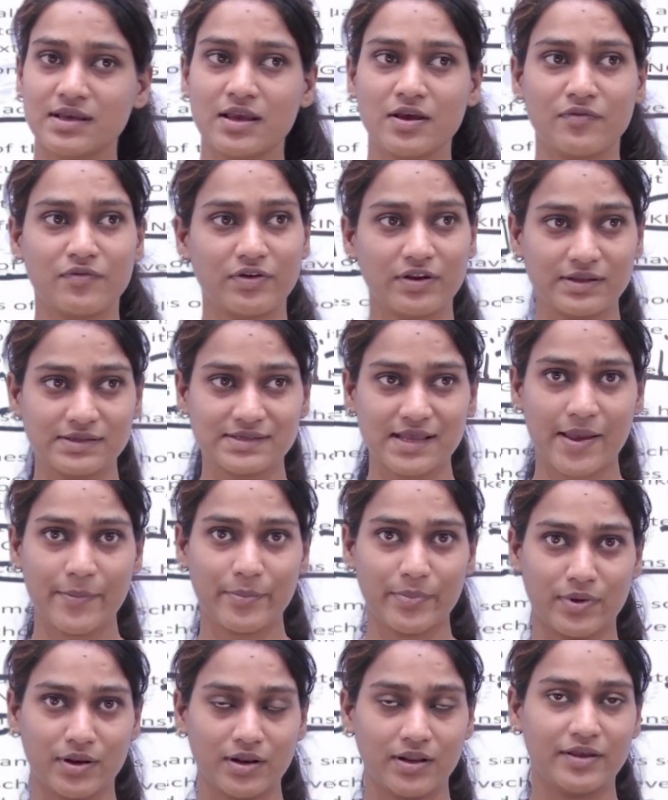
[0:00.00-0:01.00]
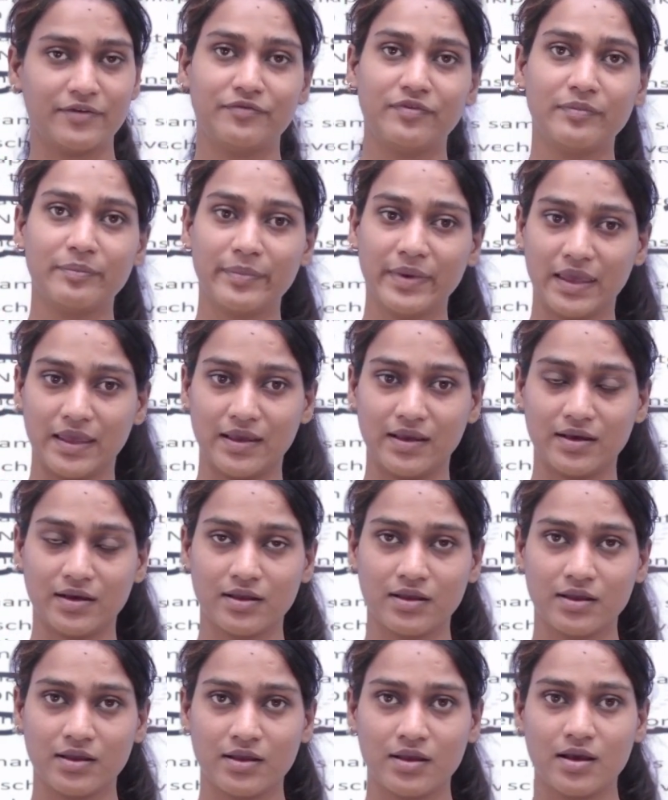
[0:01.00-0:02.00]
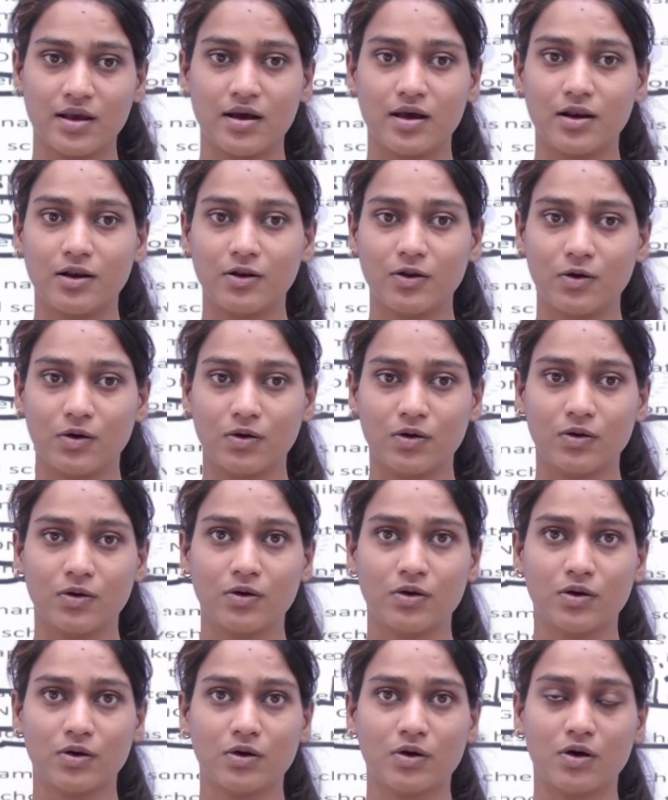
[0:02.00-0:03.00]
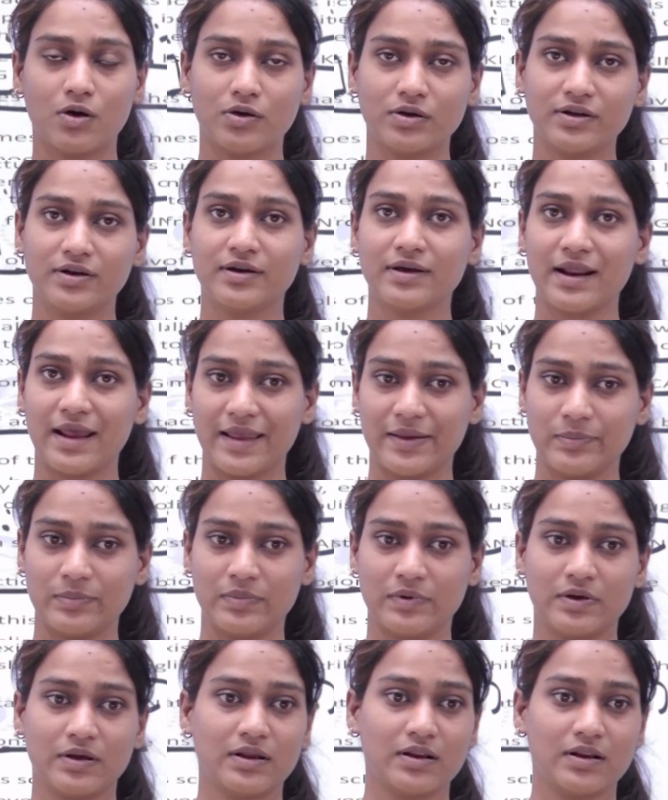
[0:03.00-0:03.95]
For example, if we make a law on crime,